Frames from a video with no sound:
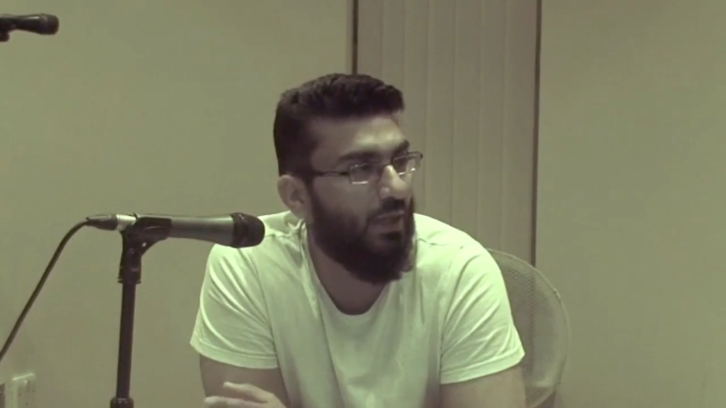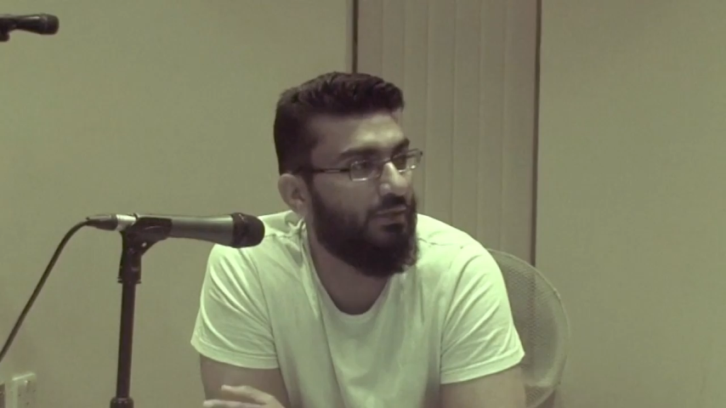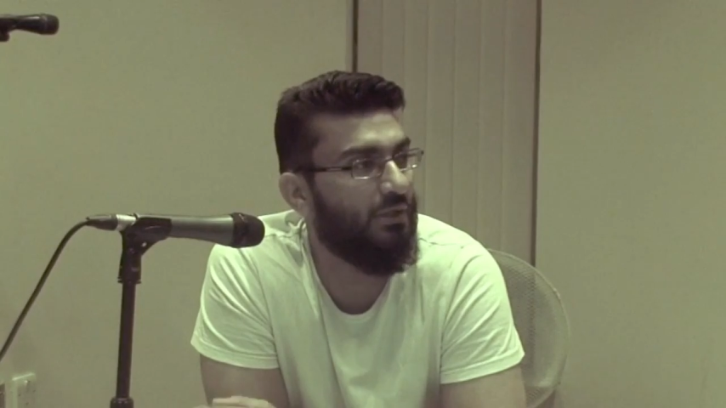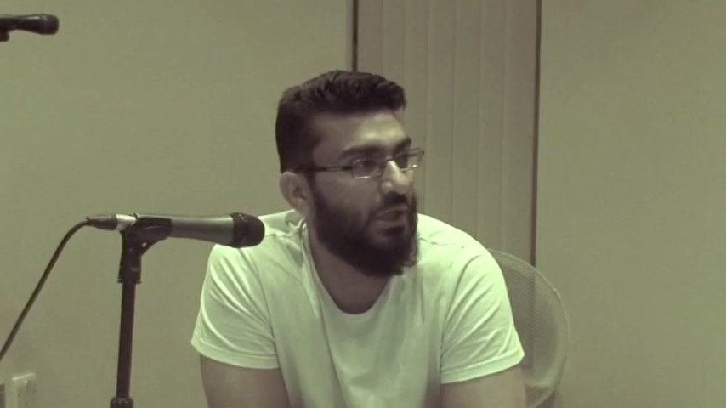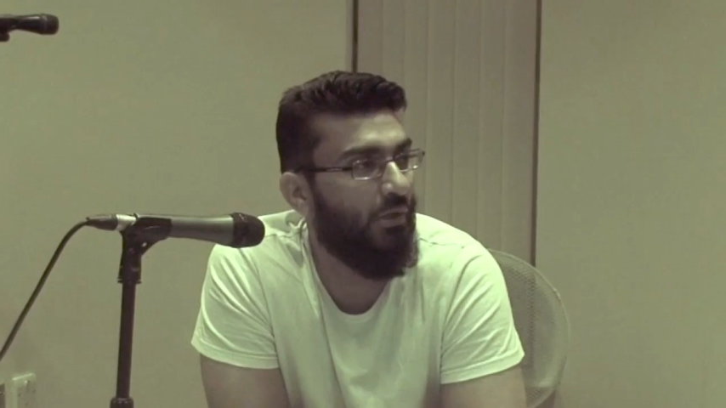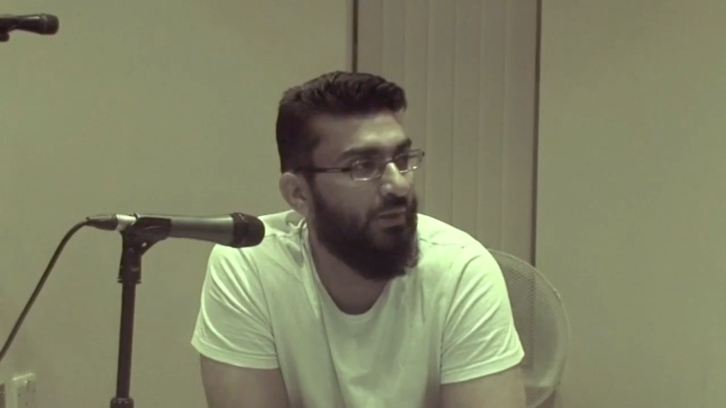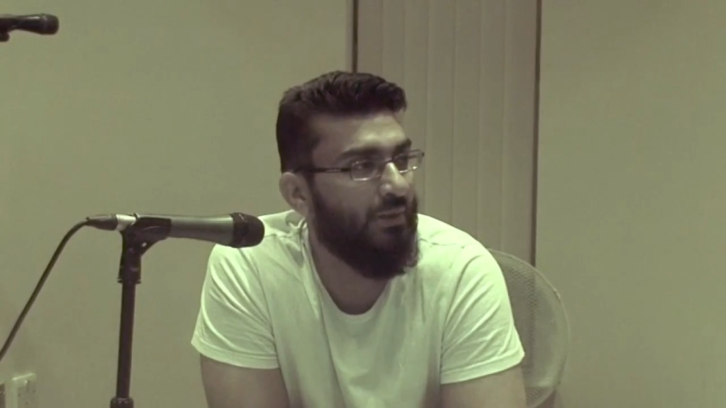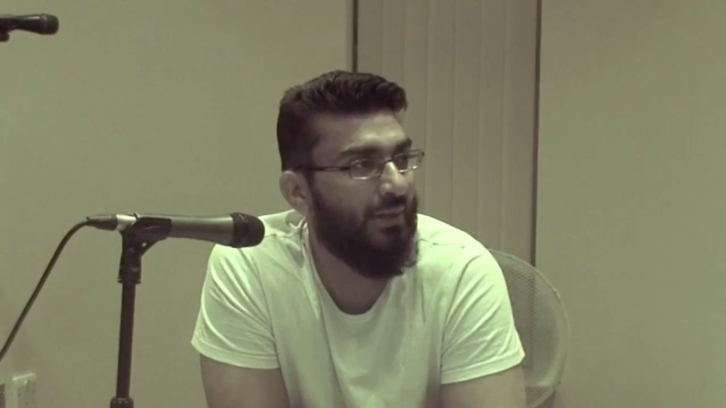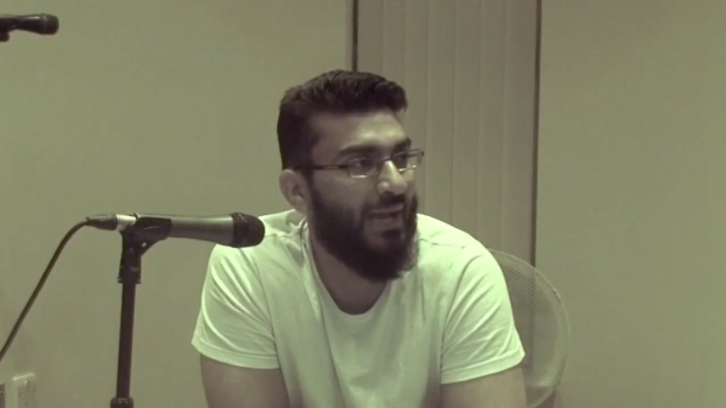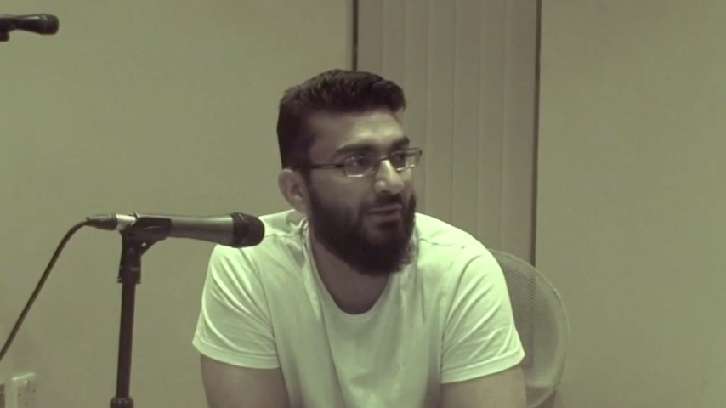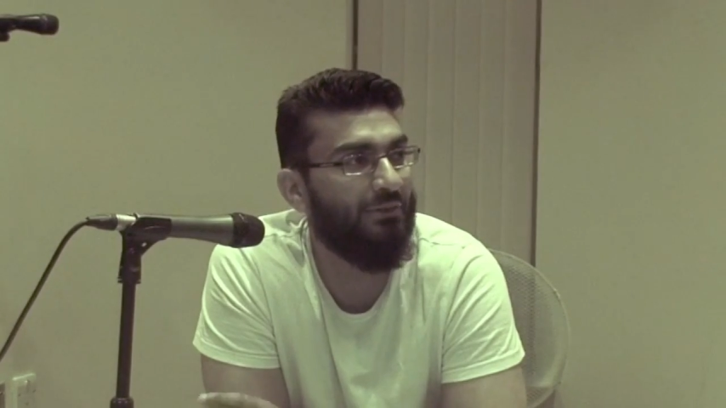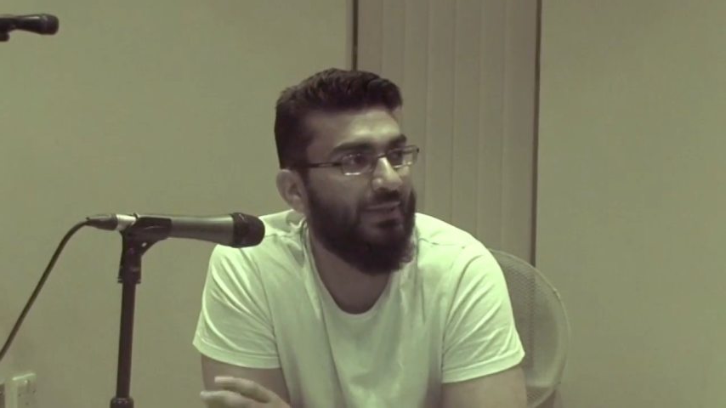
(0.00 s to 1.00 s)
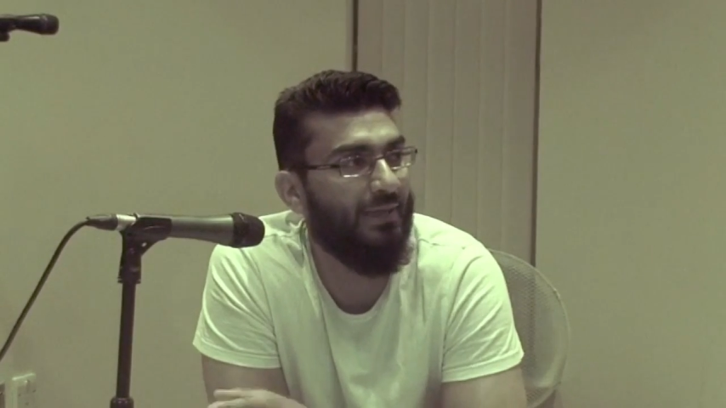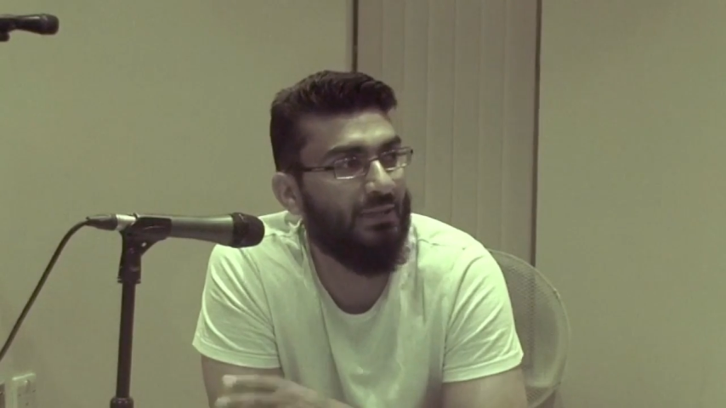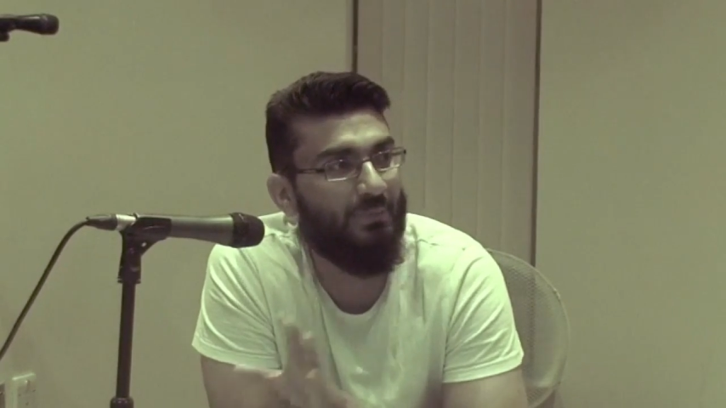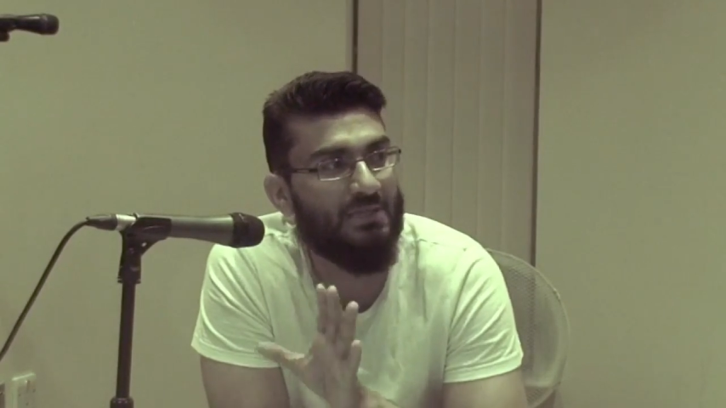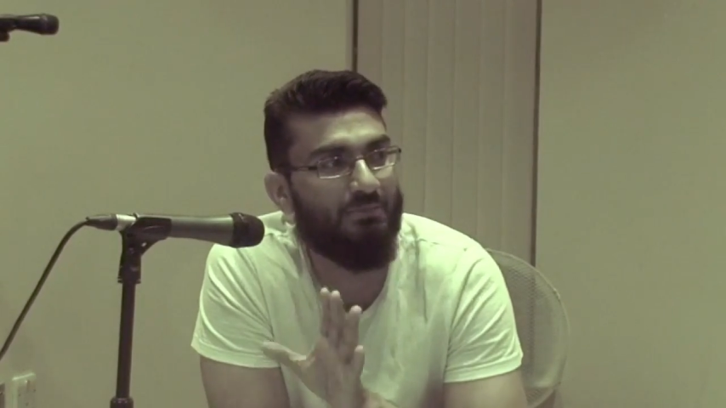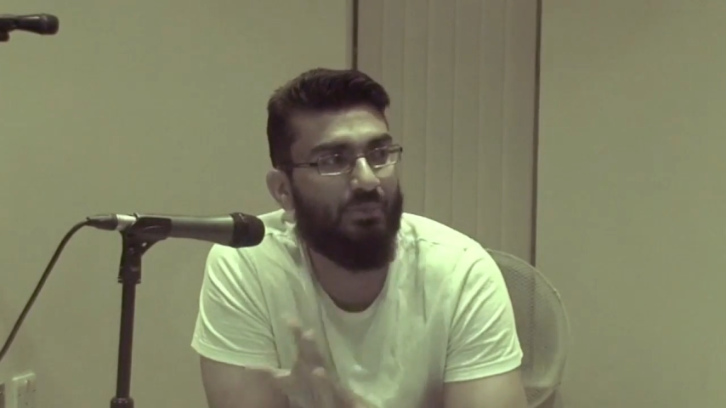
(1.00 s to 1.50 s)
undergoing and how to get
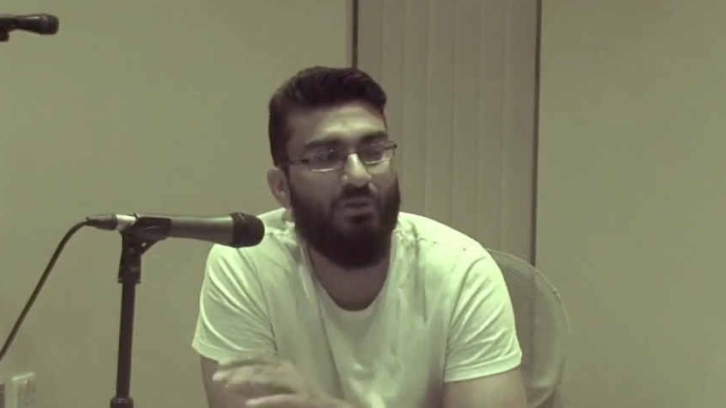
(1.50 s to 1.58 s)
the best